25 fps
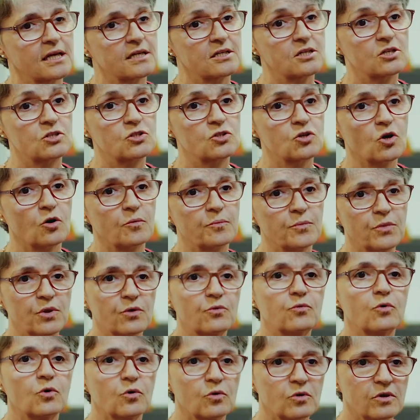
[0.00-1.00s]
and adopt
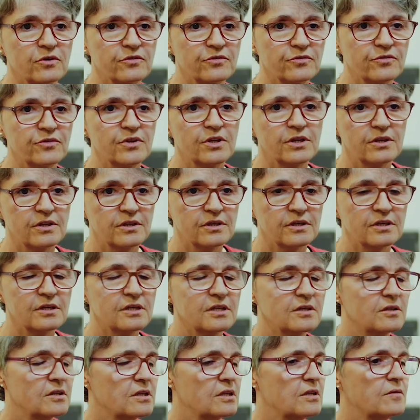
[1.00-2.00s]
the role of the,
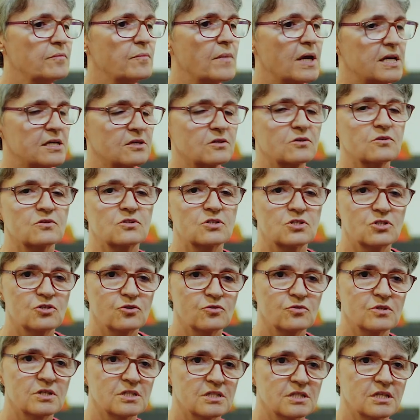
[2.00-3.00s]
the medical
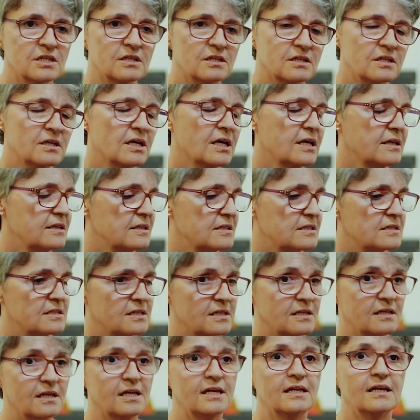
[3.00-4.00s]
student and, and
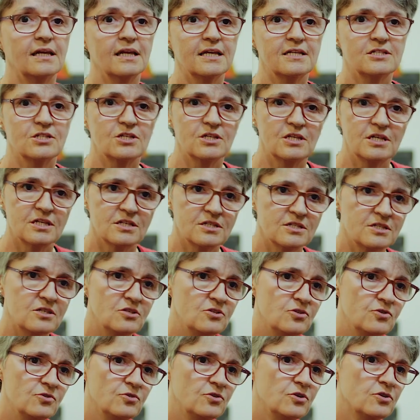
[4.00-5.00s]
in later years the
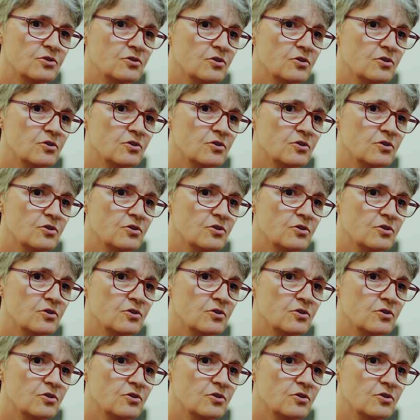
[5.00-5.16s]
junior